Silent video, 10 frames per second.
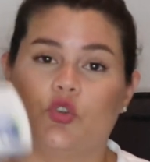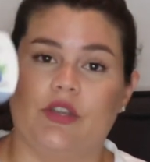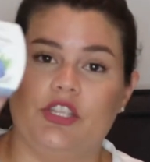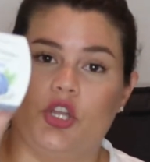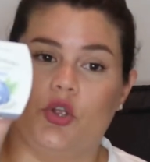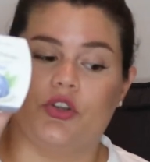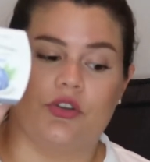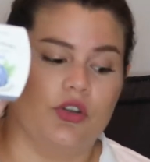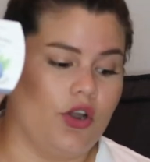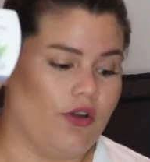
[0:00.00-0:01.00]
Greek
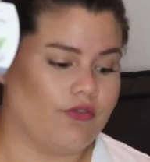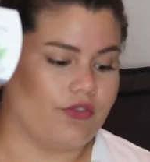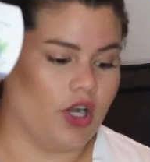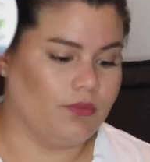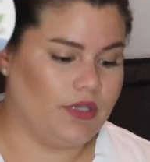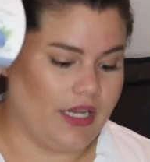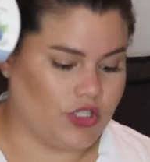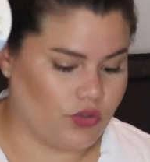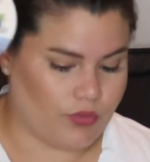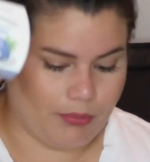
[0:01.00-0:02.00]
yogurt from
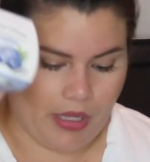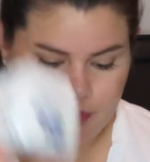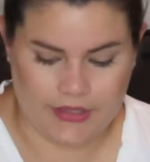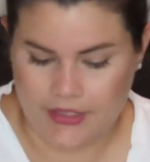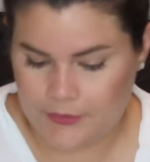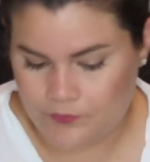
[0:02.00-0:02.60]
Nature Republic.